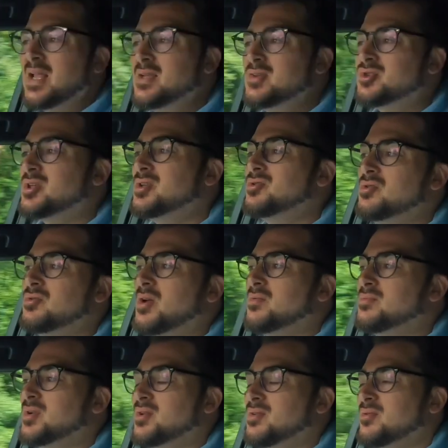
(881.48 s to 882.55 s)
engine, you
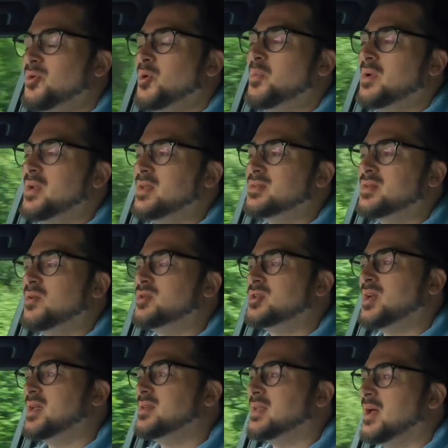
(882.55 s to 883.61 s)
don't normally
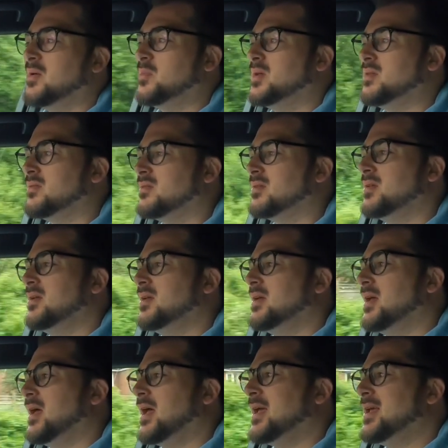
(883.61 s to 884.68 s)
associate that with
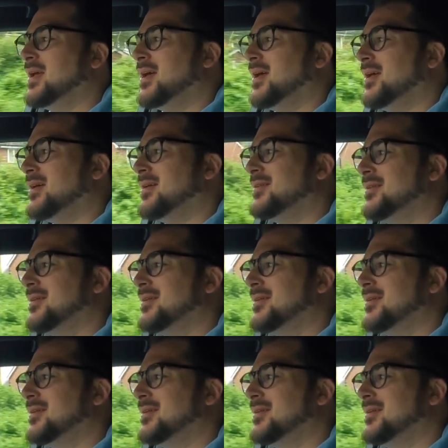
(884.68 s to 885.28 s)
a